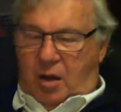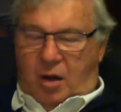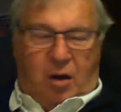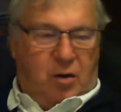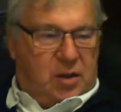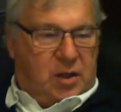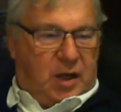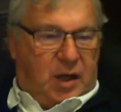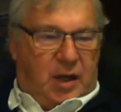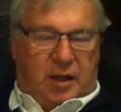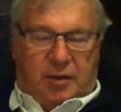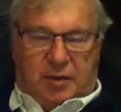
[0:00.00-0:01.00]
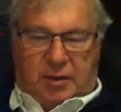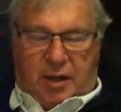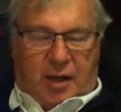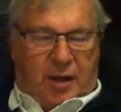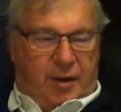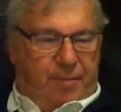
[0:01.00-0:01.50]
Okay,
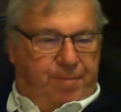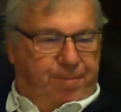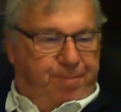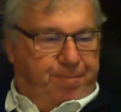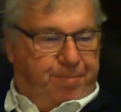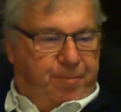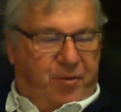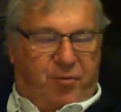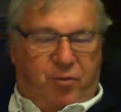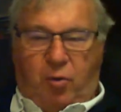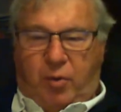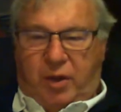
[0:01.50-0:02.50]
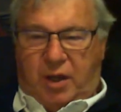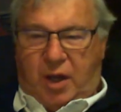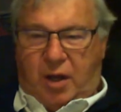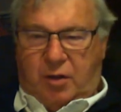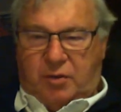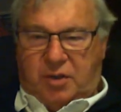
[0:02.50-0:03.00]
um, before we
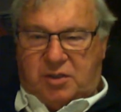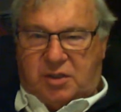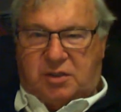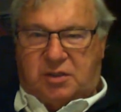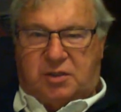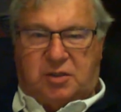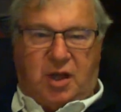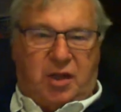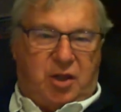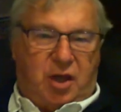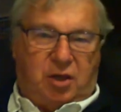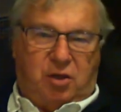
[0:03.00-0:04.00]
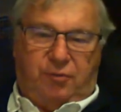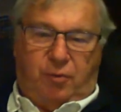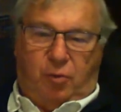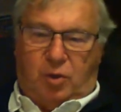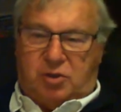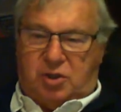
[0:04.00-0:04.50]
go, this is uh, thank you for
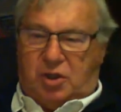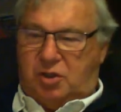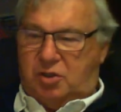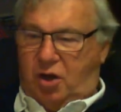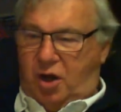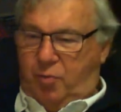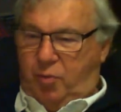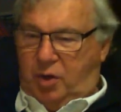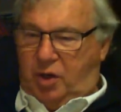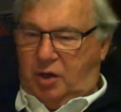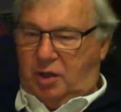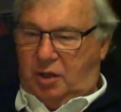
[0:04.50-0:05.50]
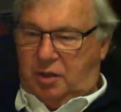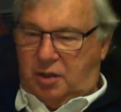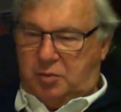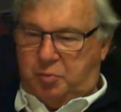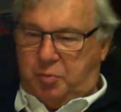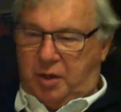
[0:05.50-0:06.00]
watching time when I click
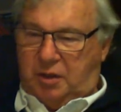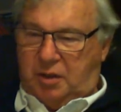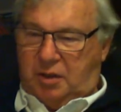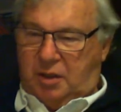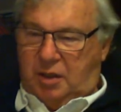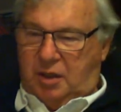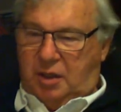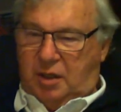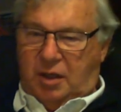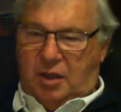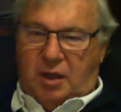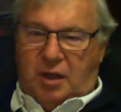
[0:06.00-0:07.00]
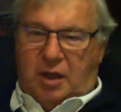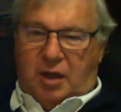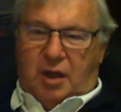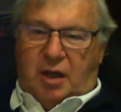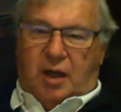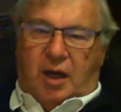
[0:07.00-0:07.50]
this button.
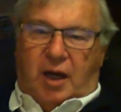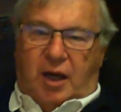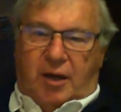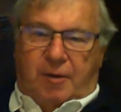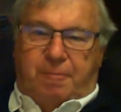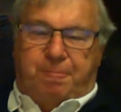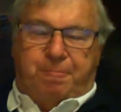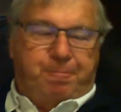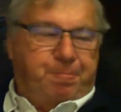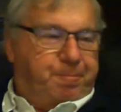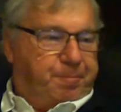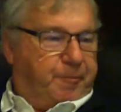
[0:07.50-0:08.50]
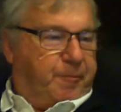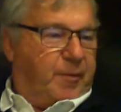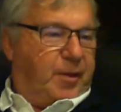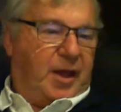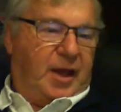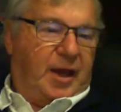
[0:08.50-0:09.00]
Um,
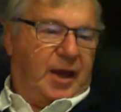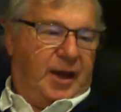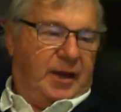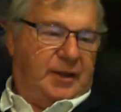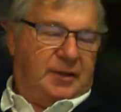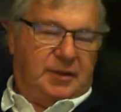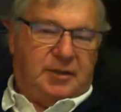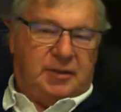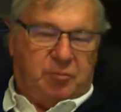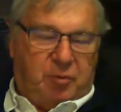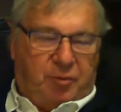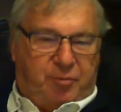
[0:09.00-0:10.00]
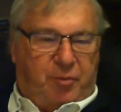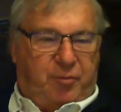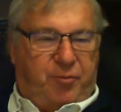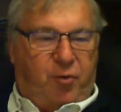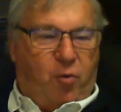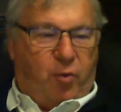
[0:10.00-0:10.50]
and
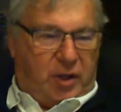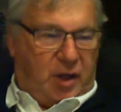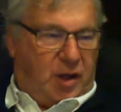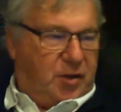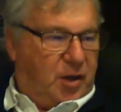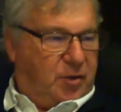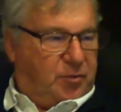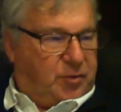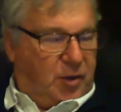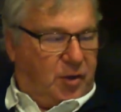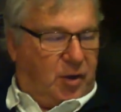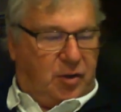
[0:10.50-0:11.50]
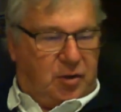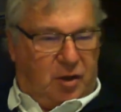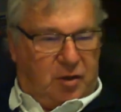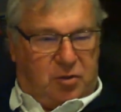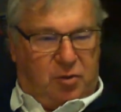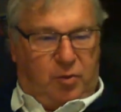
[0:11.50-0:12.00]
before we go, though, I, I
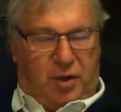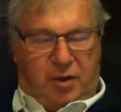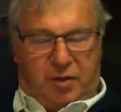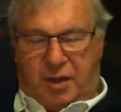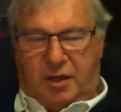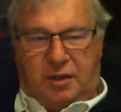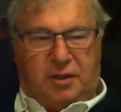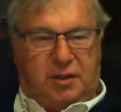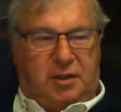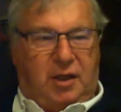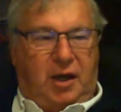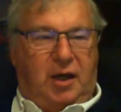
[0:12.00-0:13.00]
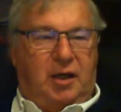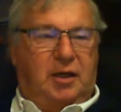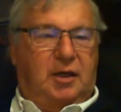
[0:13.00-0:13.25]
do want to thank, uh,